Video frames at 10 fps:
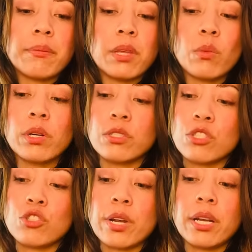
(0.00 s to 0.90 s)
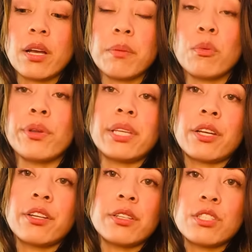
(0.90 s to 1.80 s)
They weren't straight up when they
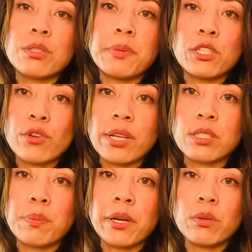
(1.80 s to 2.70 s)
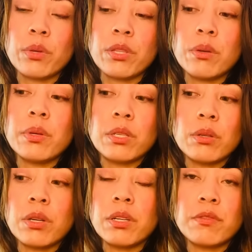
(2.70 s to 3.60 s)
could have just been transparent with you and you
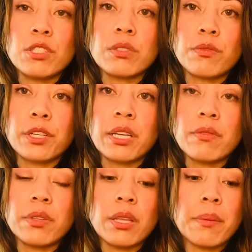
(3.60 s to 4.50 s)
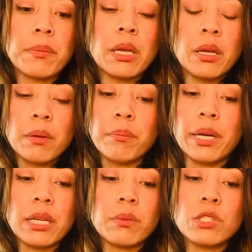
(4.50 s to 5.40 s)
could have just forgiven them.
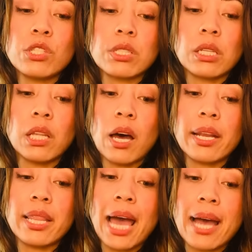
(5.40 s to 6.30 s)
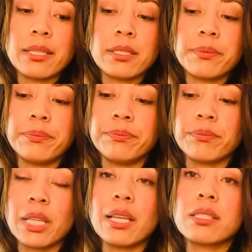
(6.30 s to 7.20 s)
But it was just a lot of that.
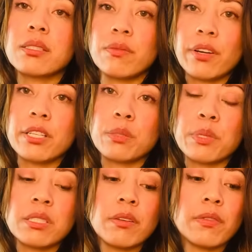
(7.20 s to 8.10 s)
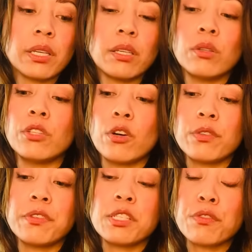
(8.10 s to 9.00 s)
And that's very specific. You'll know
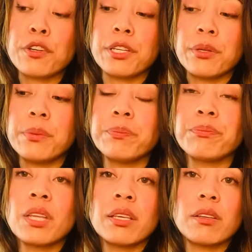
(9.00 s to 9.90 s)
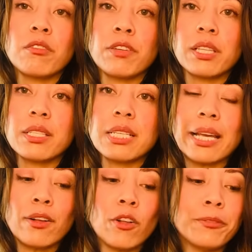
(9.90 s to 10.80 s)
if it's for you. You'll feel a
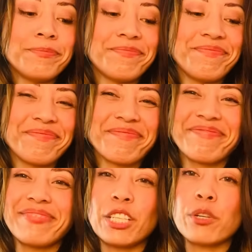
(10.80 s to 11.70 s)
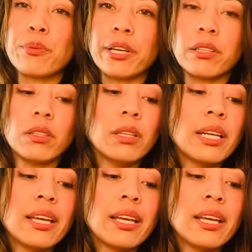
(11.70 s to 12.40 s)
tingle in your Pringle.